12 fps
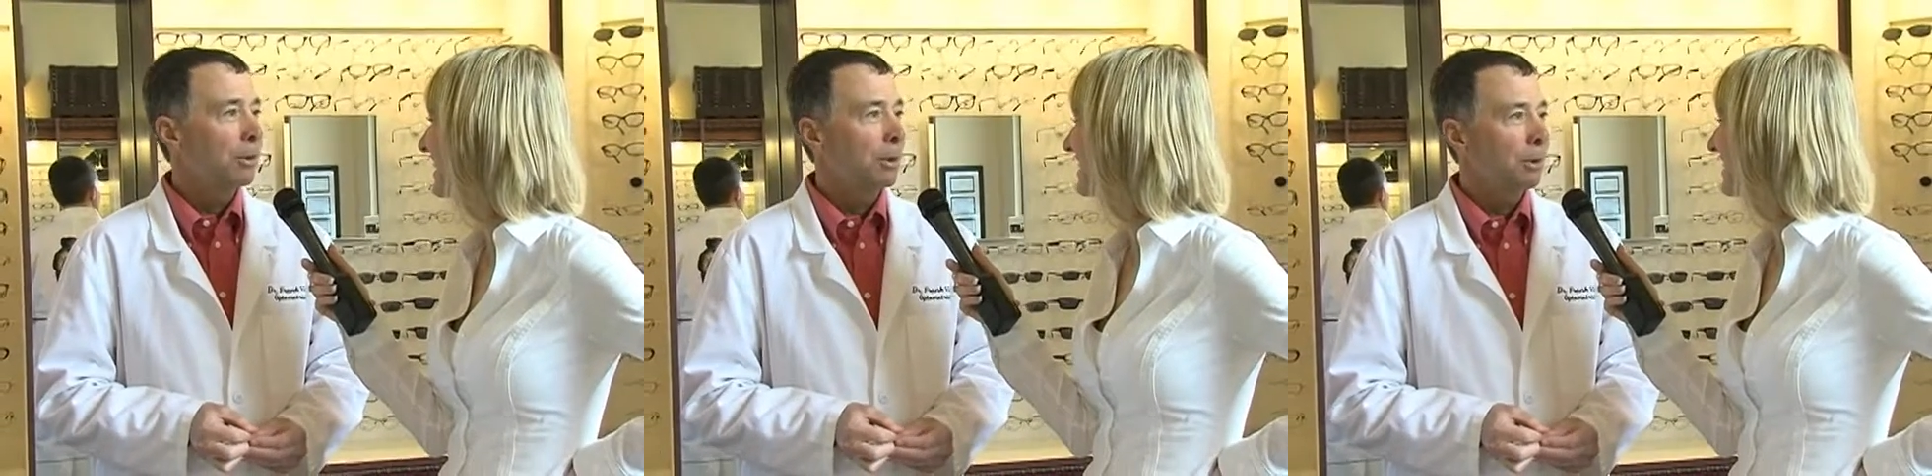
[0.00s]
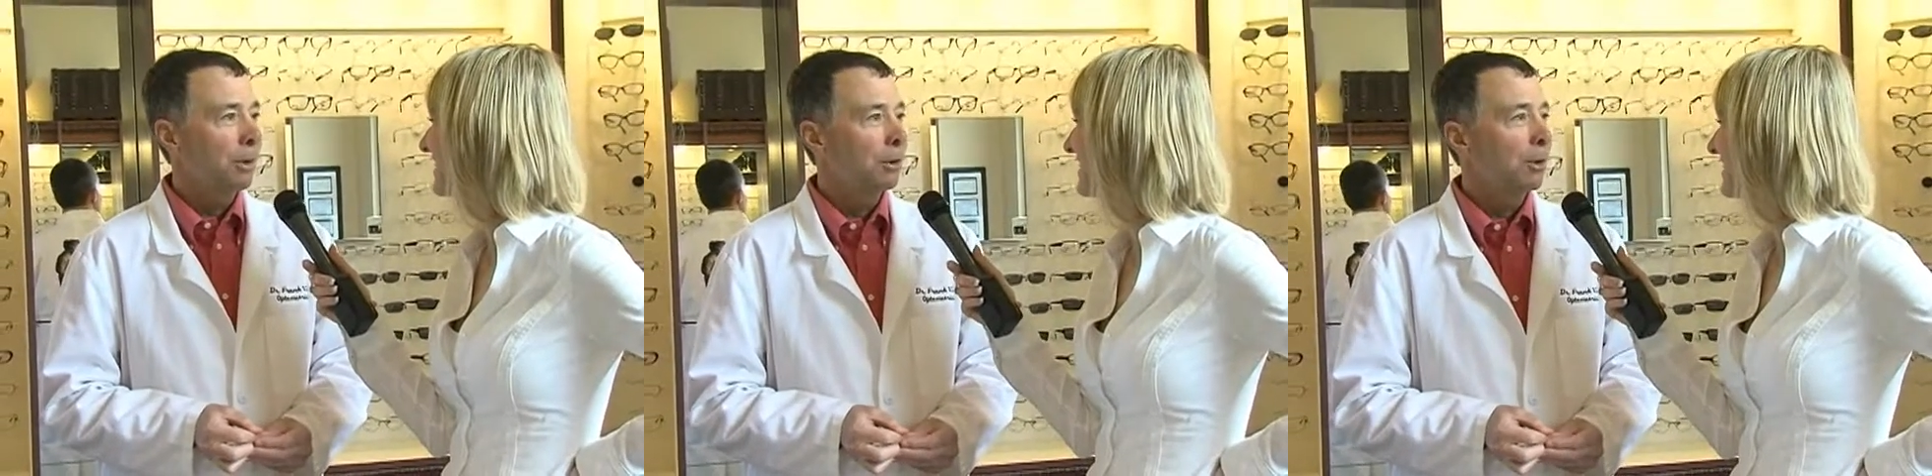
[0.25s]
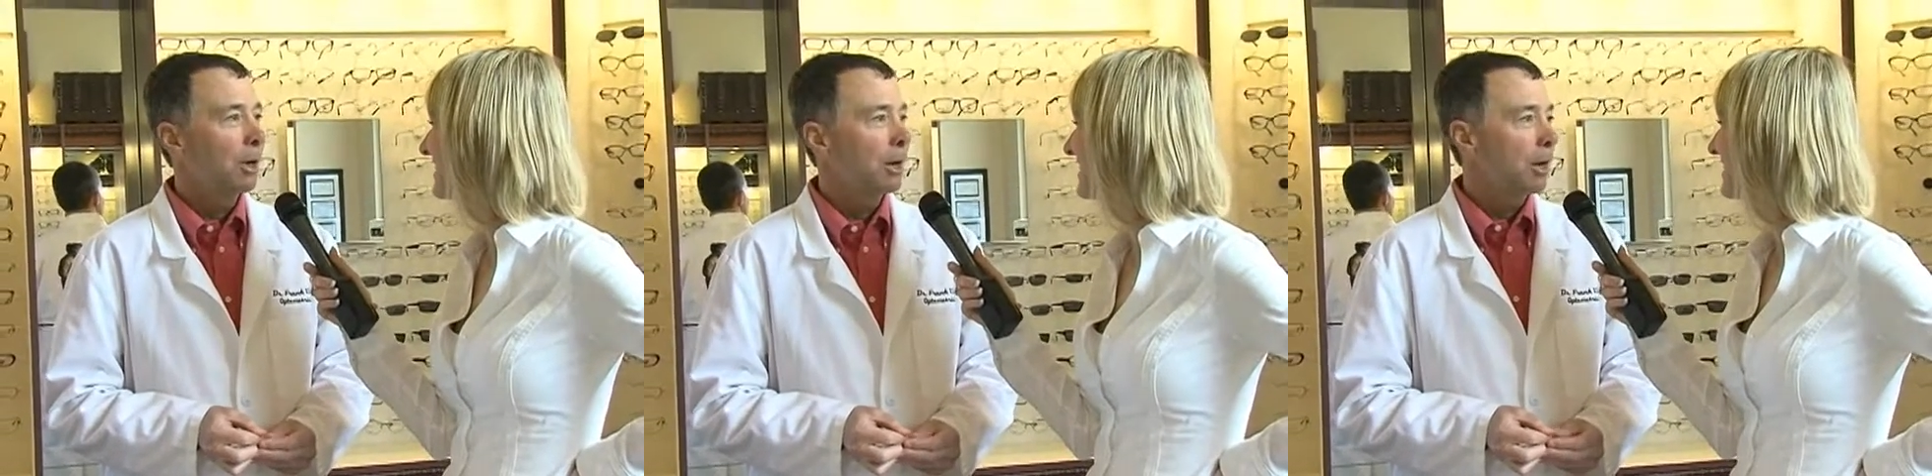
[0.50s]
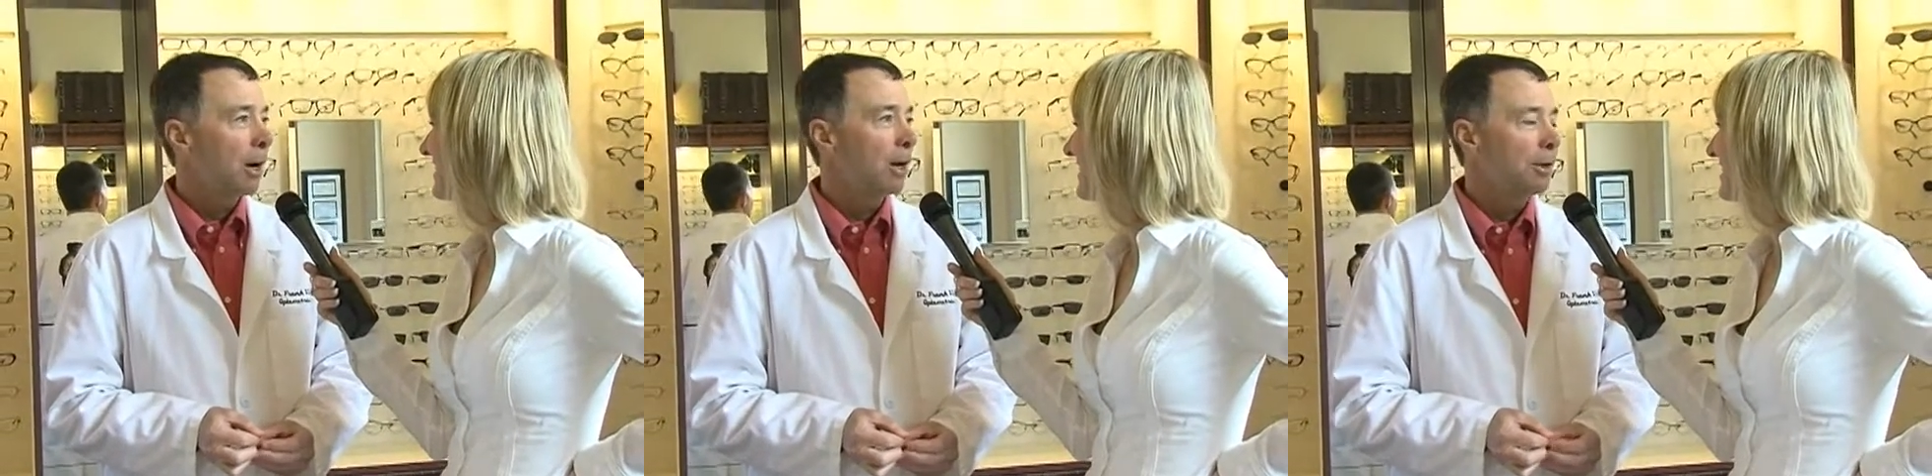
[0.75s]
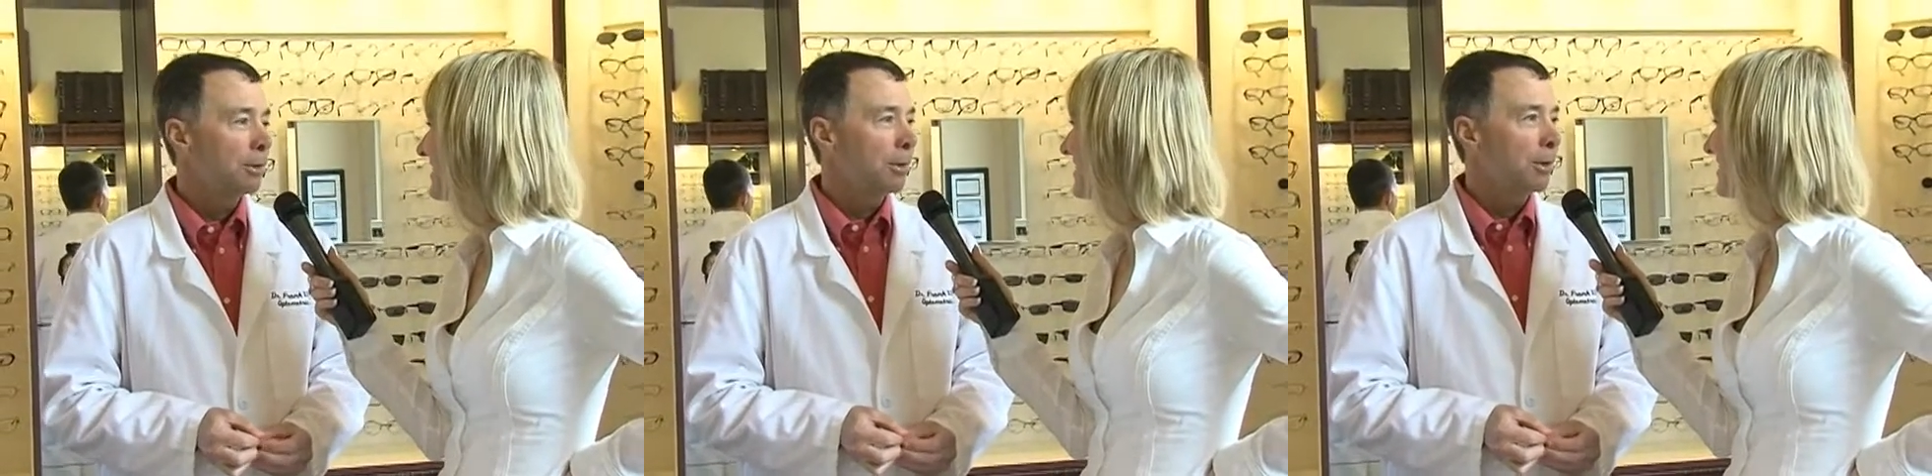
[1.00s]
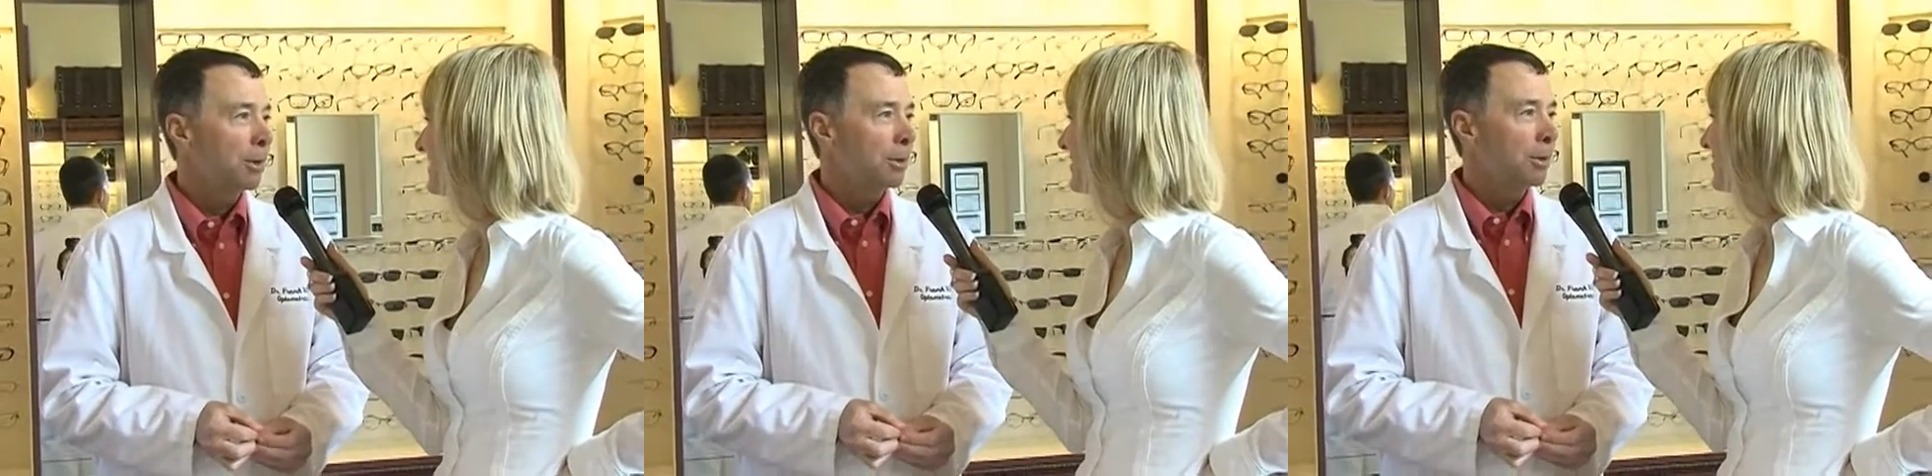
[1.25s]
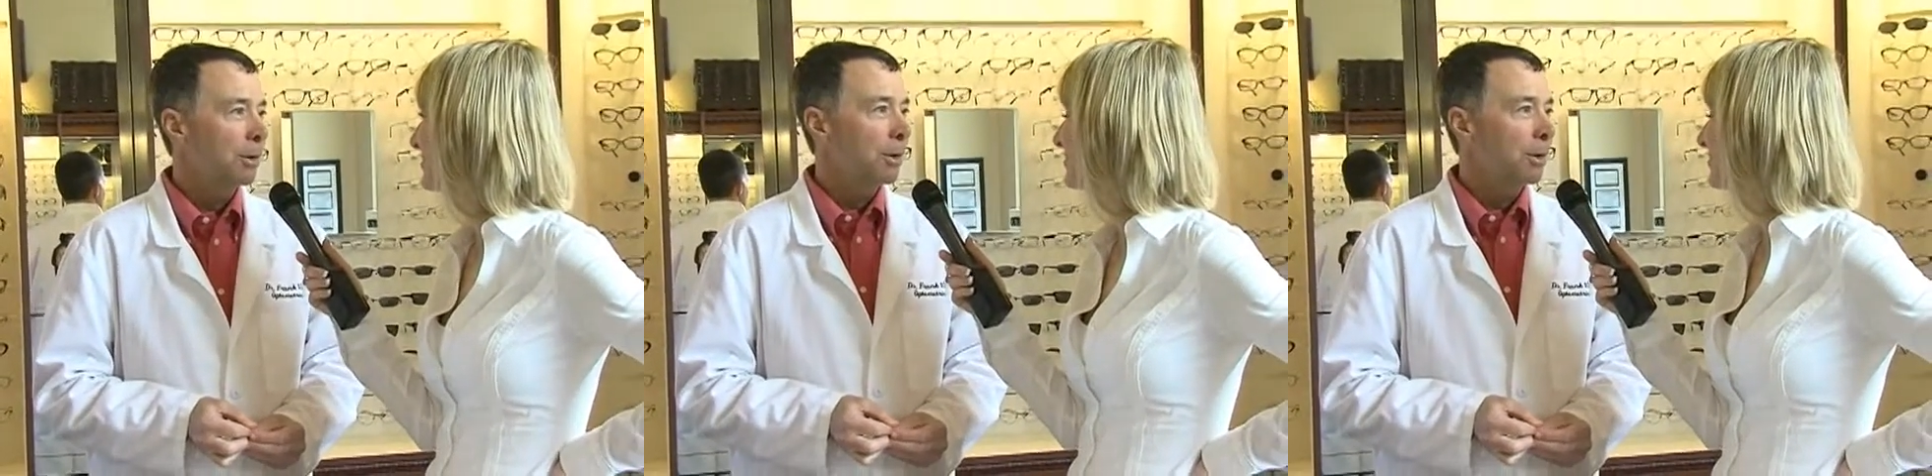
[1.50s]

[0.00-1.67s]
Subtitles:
to looking at eye disease.